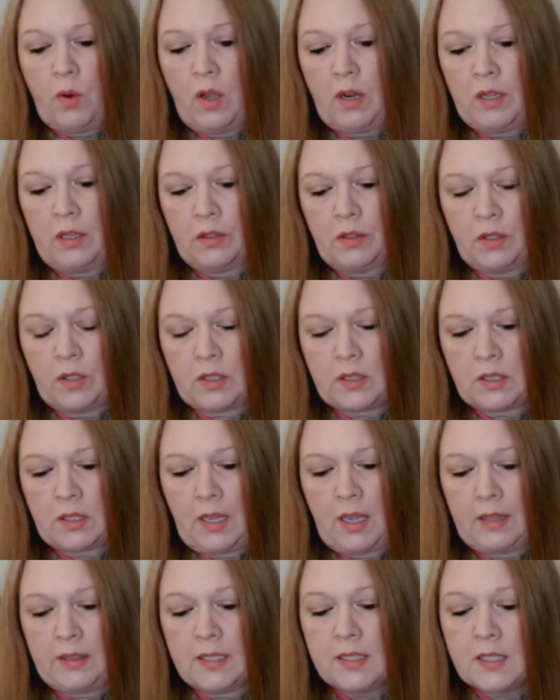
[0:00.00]
what it looks
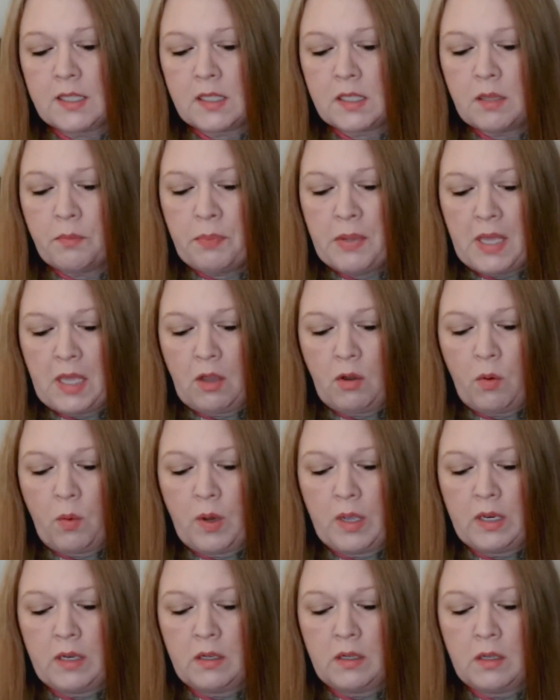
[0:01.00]
like. This is the pink
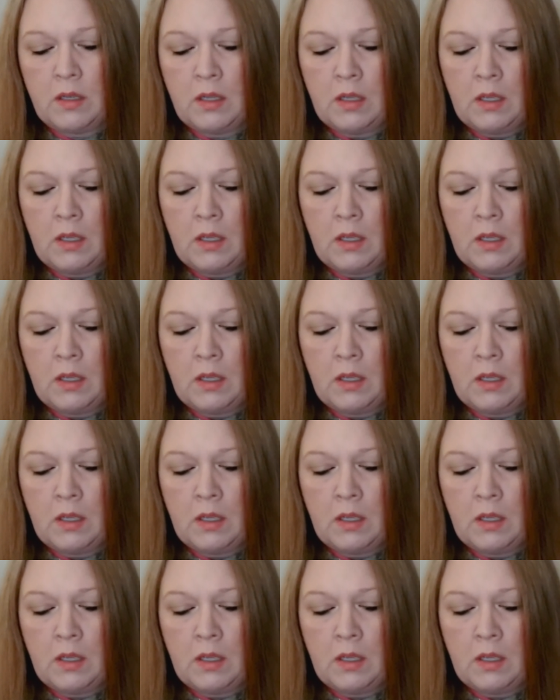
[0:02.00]
one.